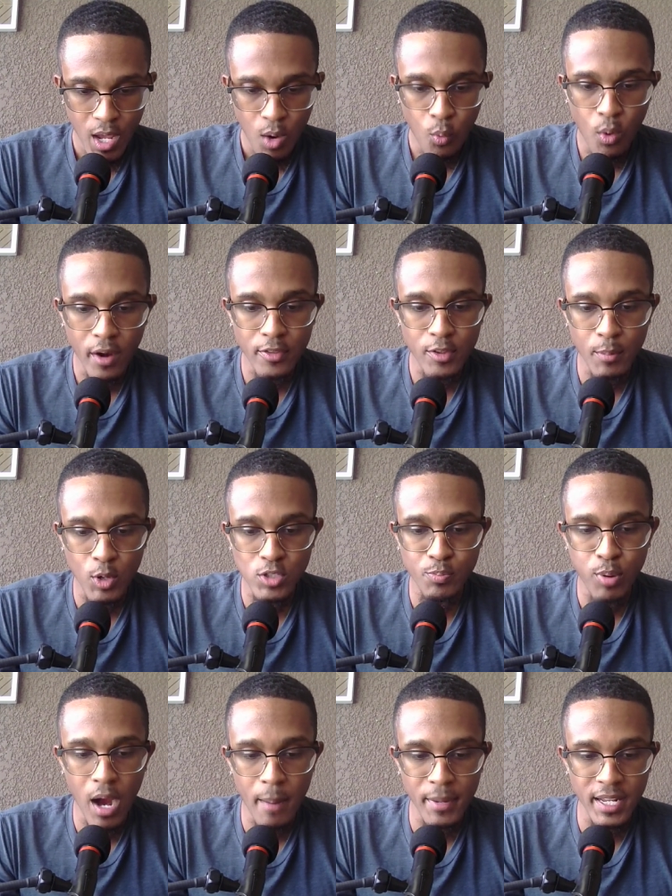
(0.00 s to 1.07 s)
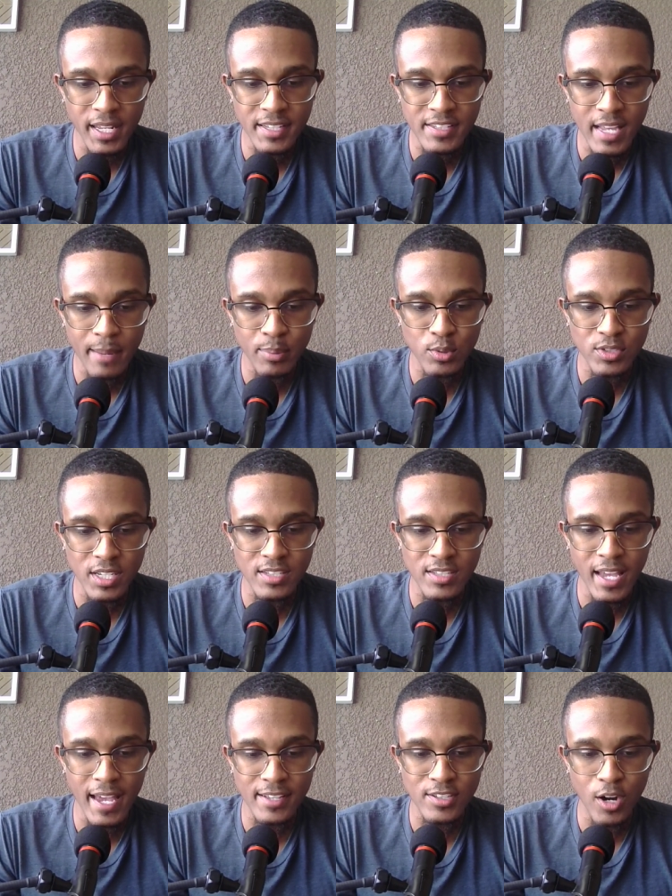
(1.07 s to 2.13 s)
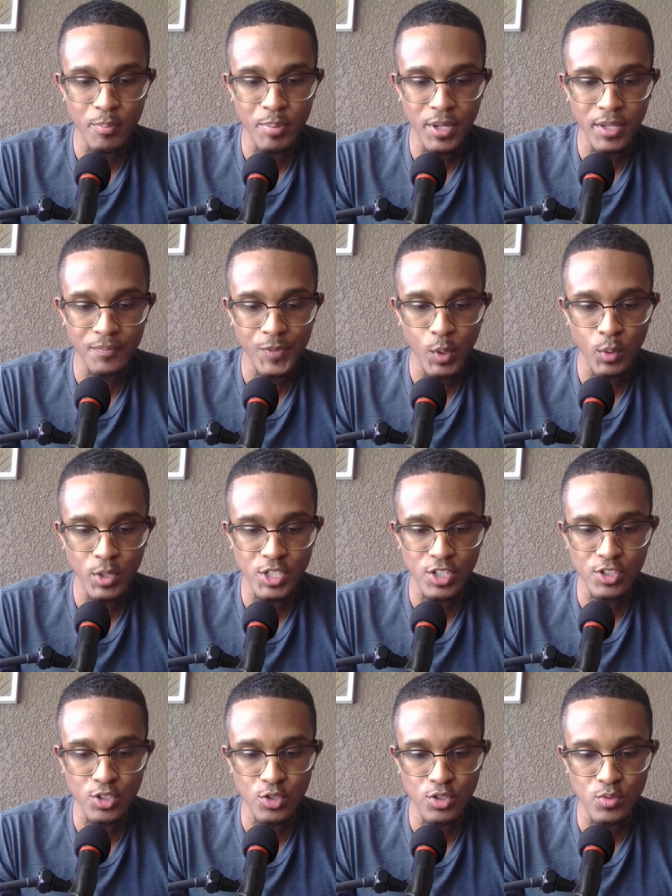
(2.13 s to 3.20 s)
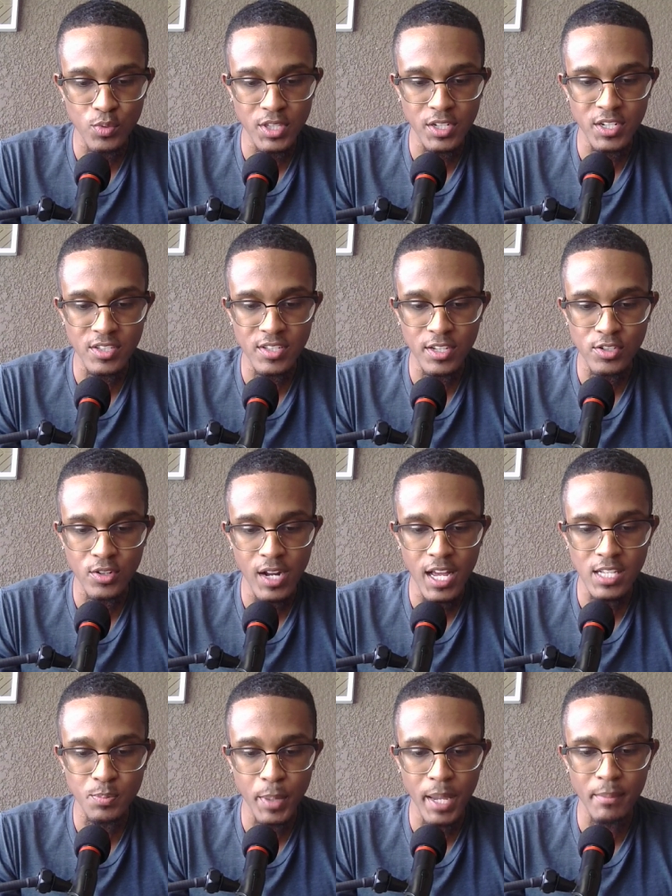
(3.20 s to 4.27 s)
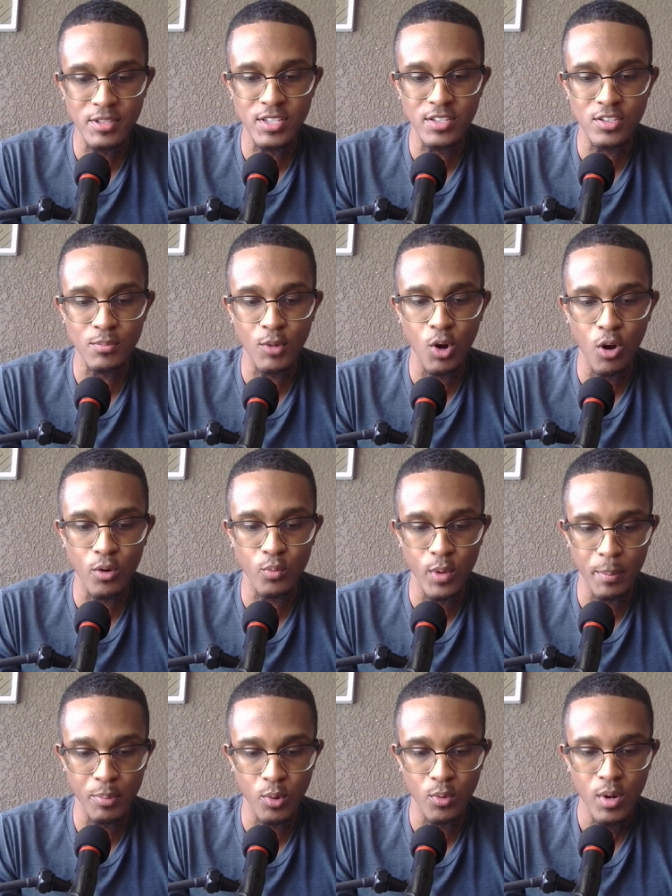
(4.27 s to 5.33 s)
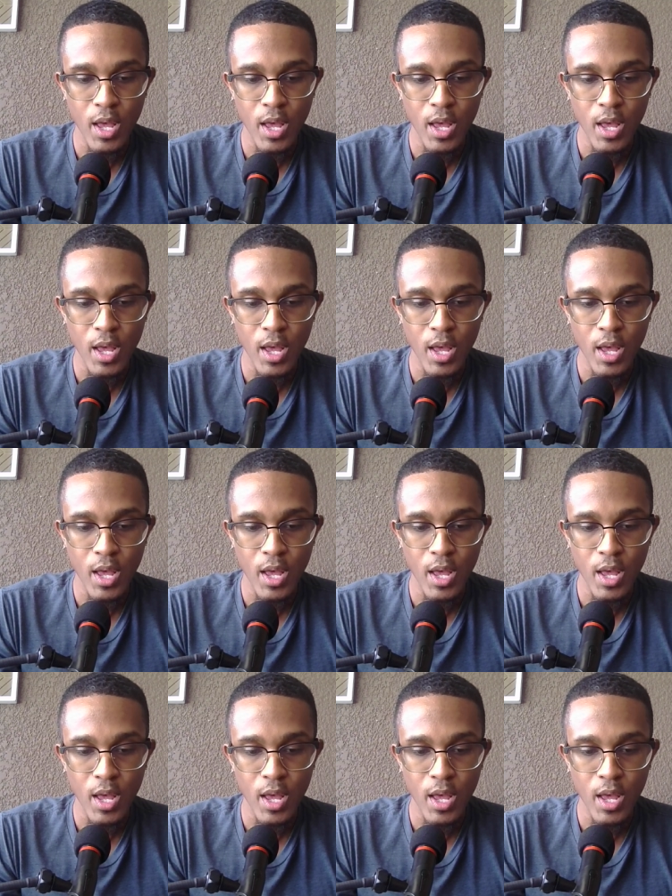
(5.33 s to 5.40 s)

One of the most prominent examples is XRP, which is used with a decentralized payment system called Ripple.